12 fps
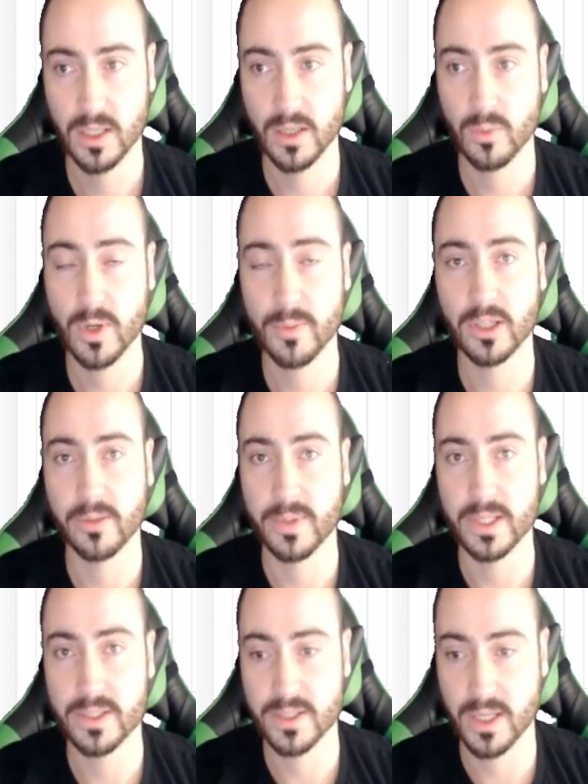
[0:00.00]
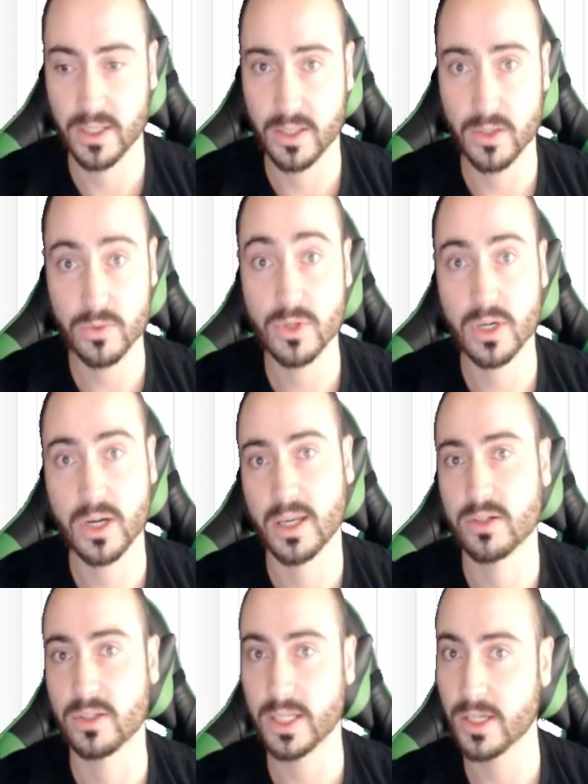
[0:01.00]
web elements that the user can
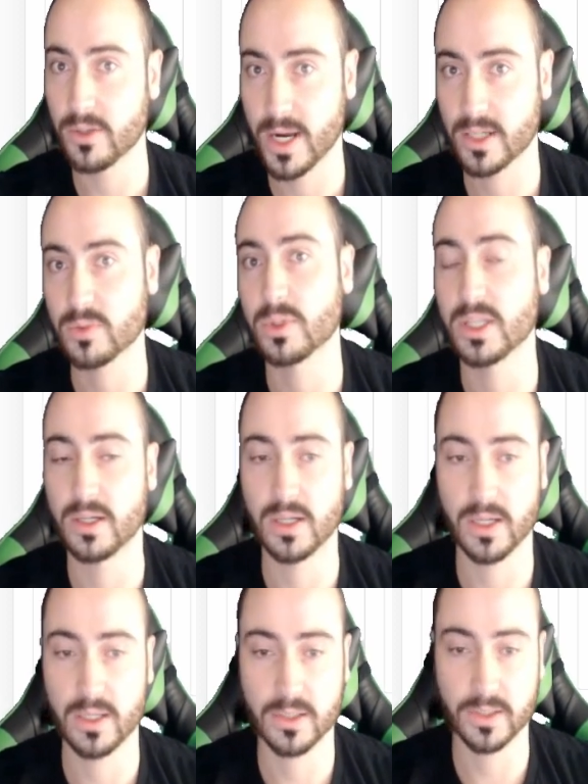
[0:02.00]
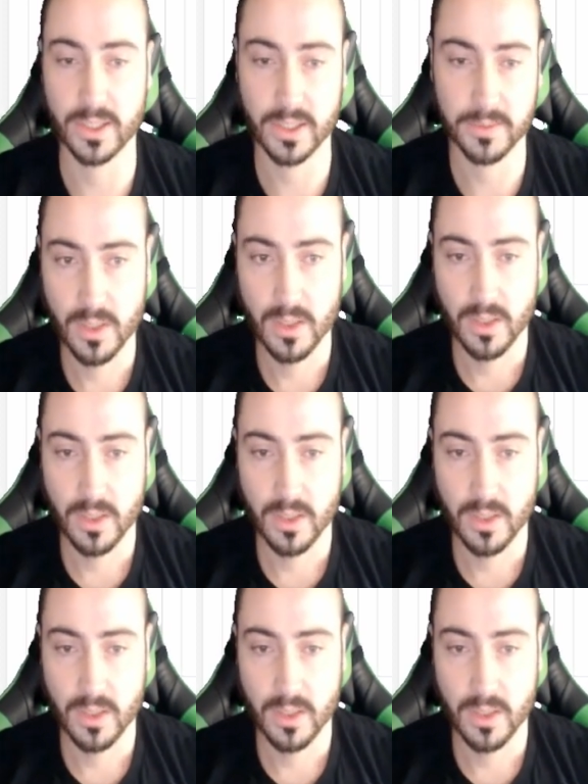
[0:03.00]
actually interact with and click.